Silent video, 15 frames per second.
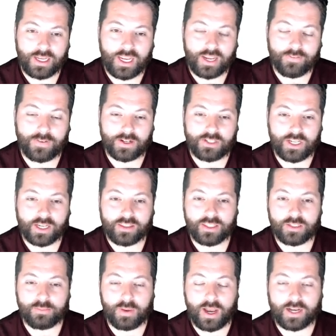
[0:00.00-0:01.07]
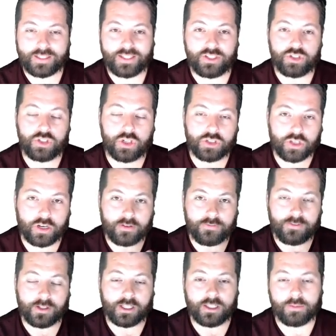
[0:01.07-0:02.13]
If I check this box, it's just gonna
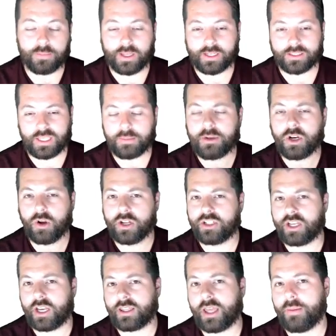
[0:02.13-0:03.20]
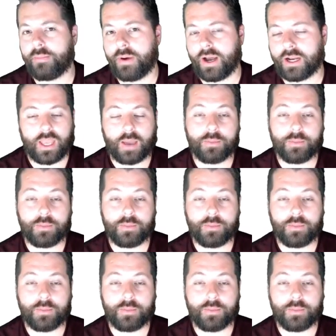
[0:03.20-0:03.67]
fill in the blanks. I'm gonna go ahead and check that box.